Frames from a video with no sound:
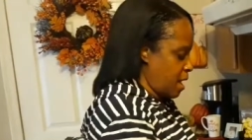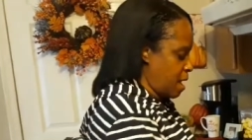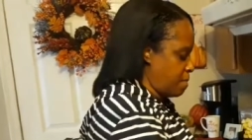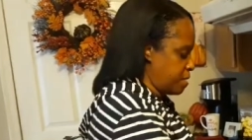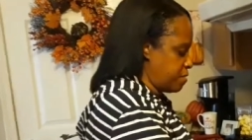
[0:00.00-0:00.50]

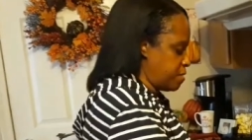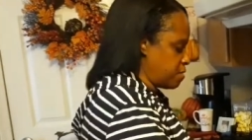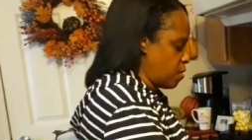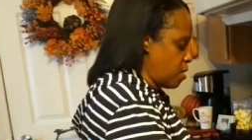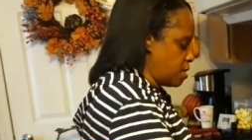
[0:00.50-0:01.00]
I mix
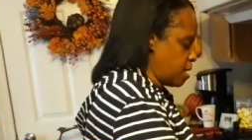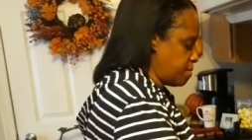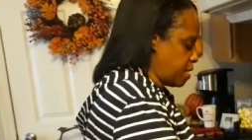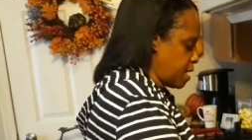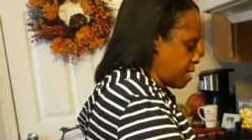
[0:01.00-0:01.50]
this all
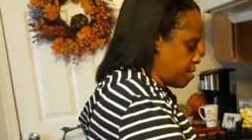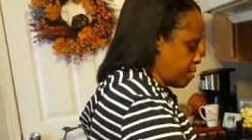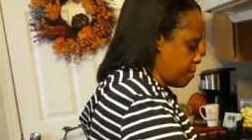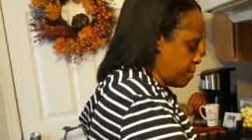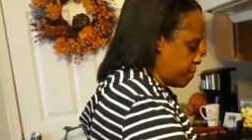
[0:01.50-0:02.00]
up
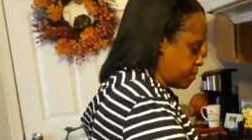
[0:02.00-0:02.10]
together.